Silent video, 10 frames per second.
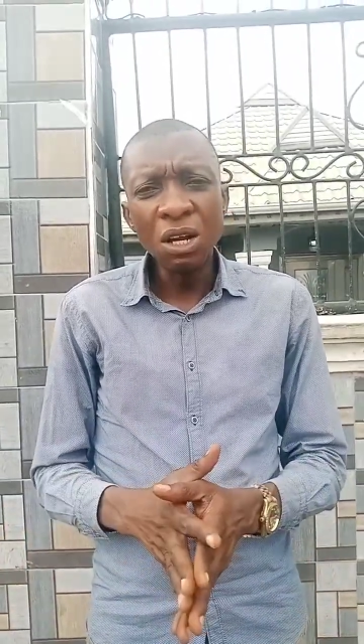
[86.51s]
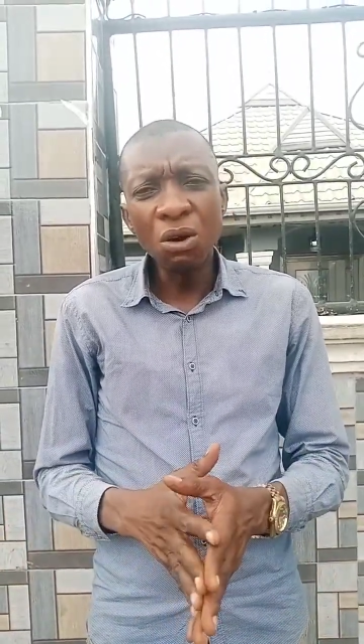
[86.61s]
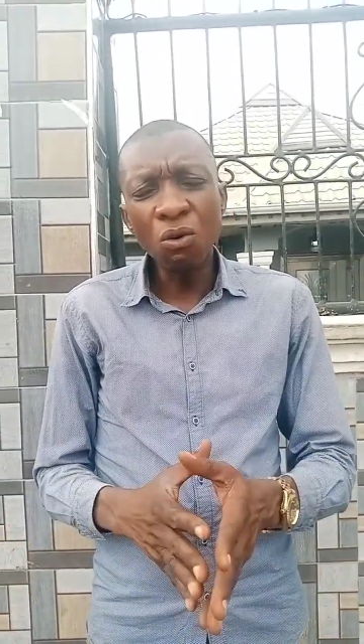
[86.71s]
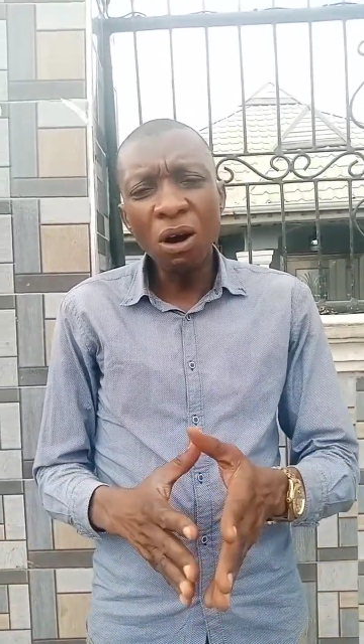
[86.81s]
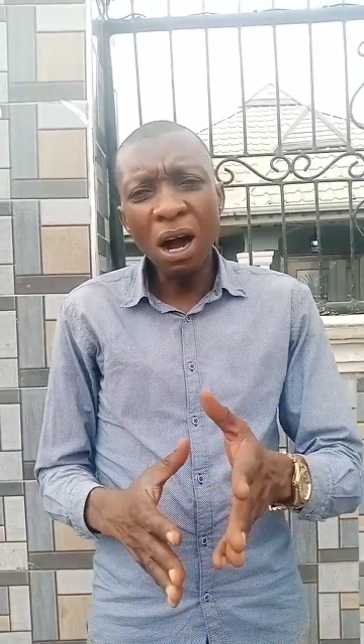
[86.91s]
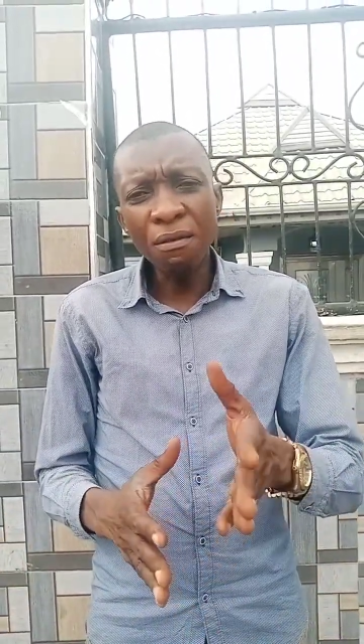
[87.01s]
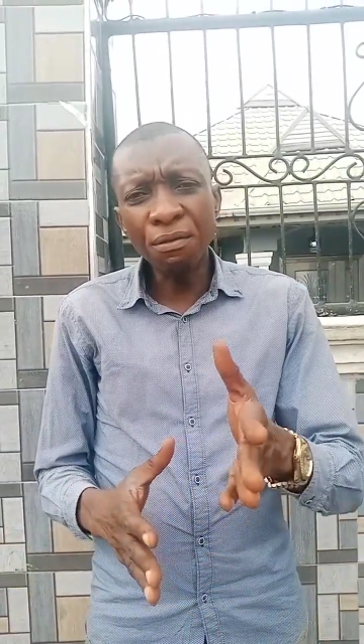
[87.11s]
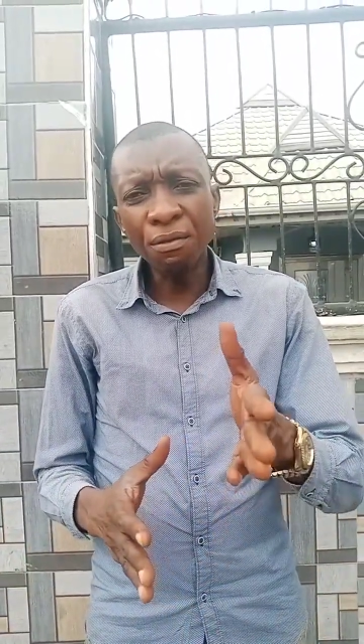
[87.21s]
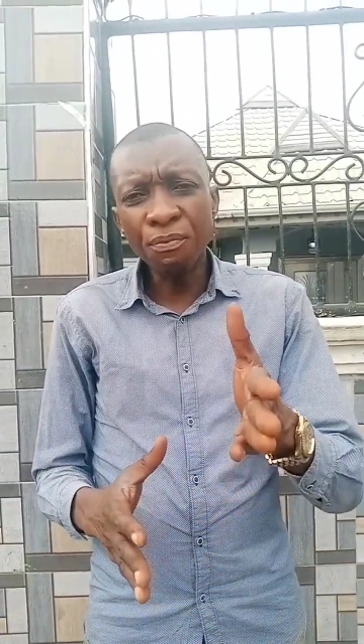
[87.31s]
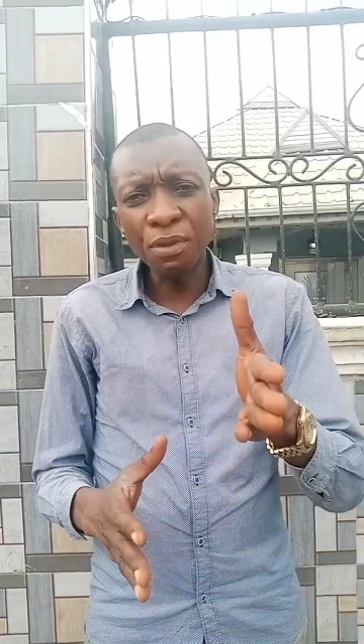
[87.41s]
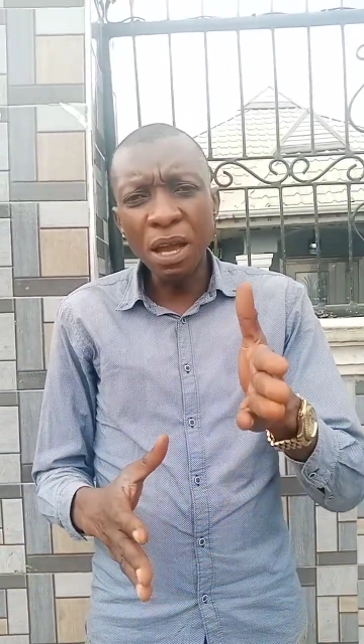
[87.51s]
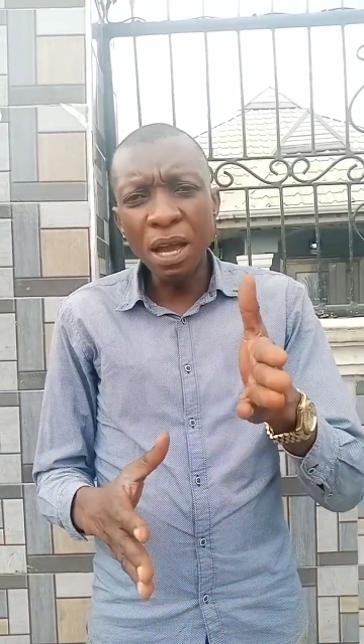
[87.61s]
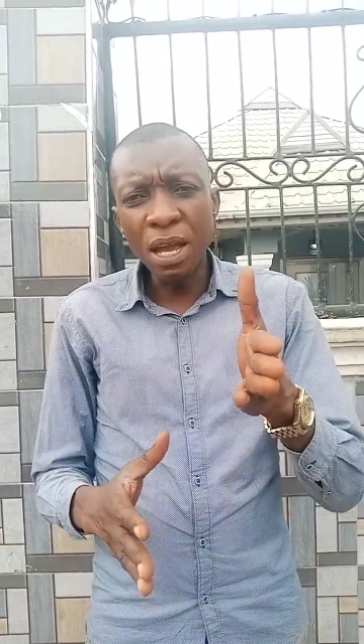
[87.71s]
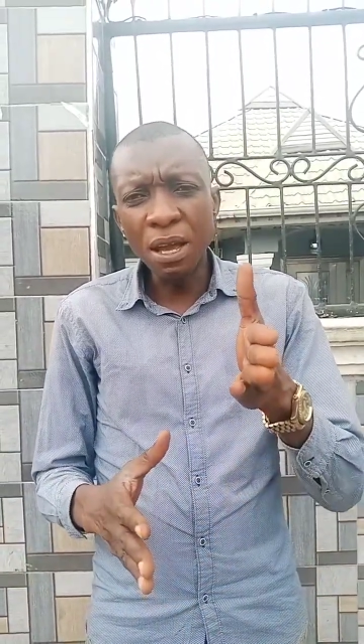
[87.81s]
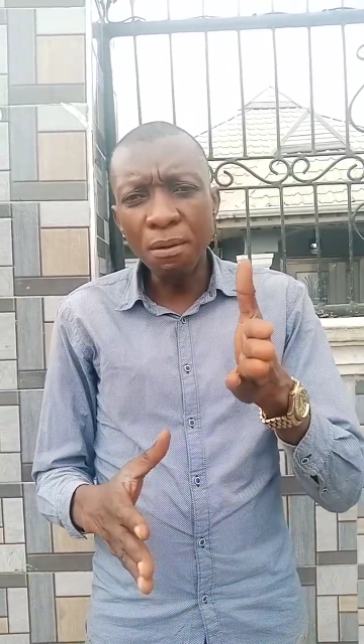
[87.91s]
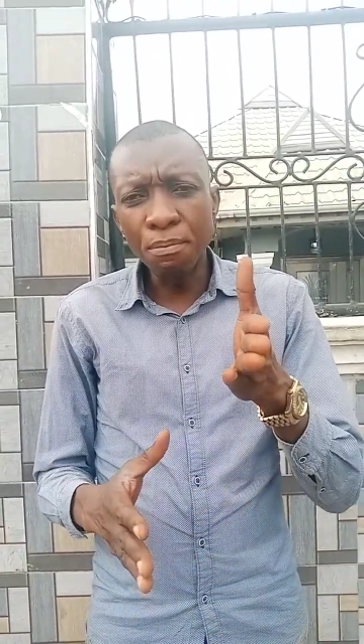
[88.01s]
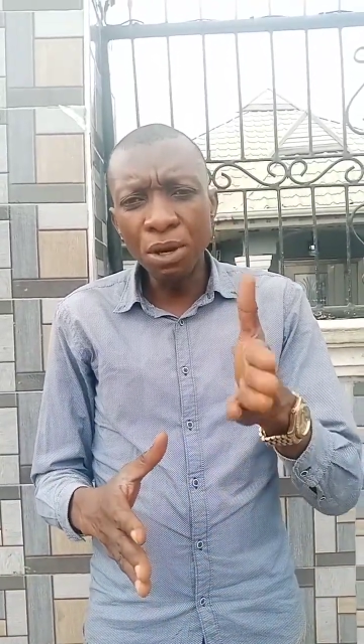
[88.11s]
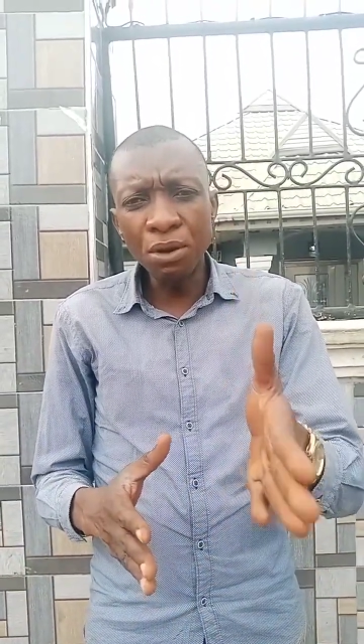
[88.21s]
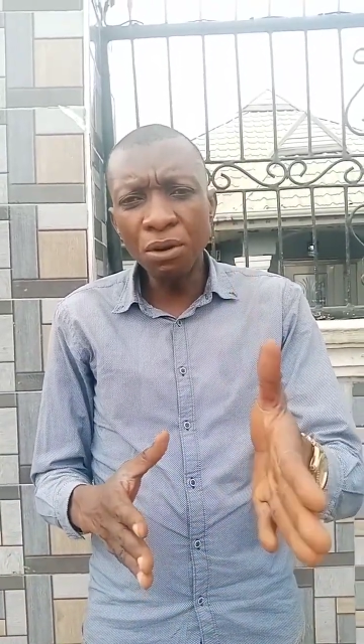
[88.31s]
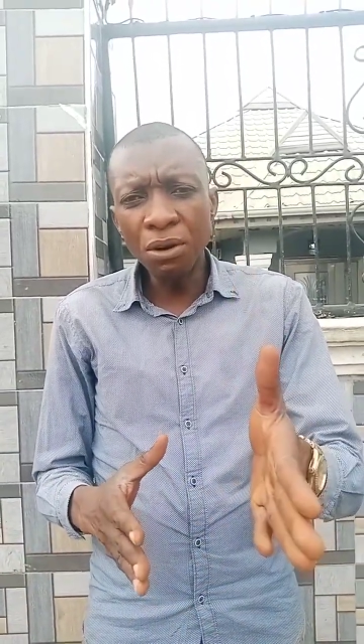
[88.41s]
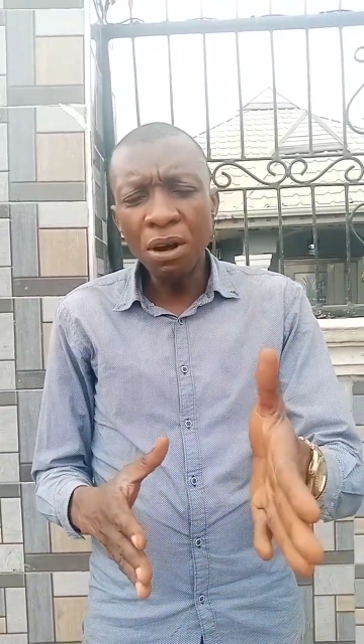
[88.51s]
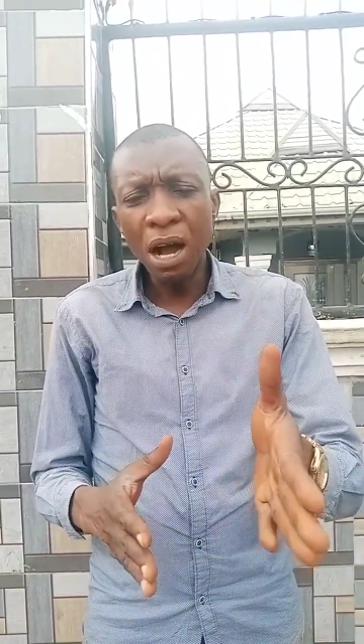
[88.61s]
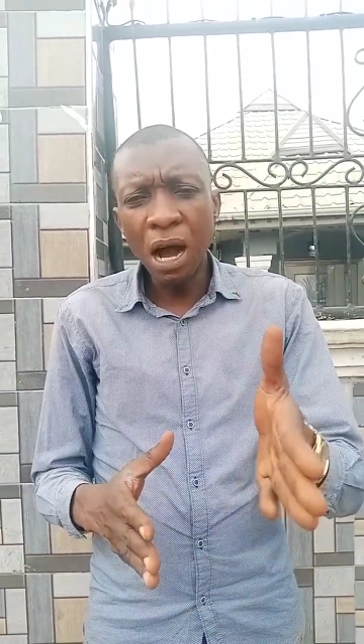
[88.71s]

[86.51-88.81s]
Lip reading: Then we have pineal